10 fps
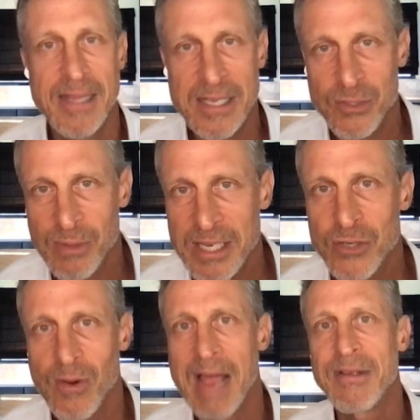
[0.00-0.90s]
It, it's
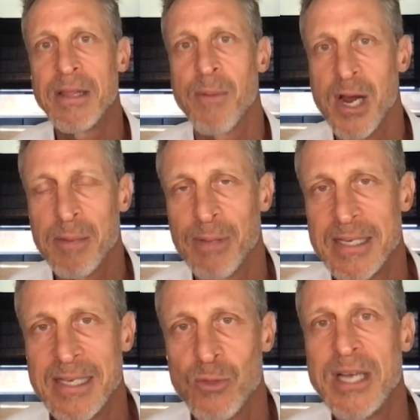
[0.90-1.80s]
really driving the
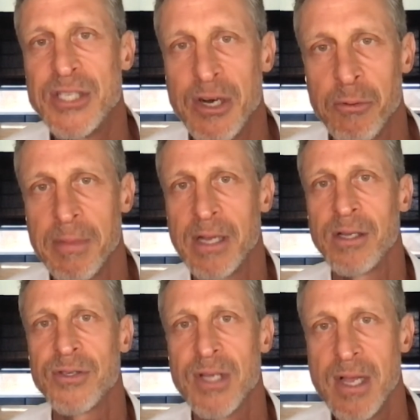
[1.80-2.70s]
marketplace. That's why General
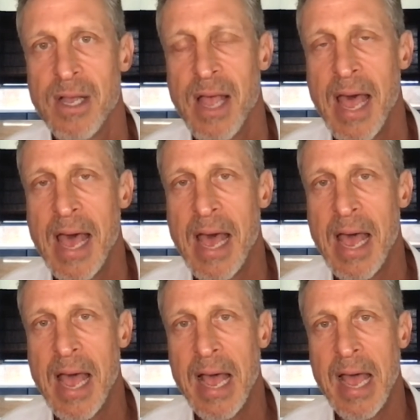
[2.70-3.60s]
Mills and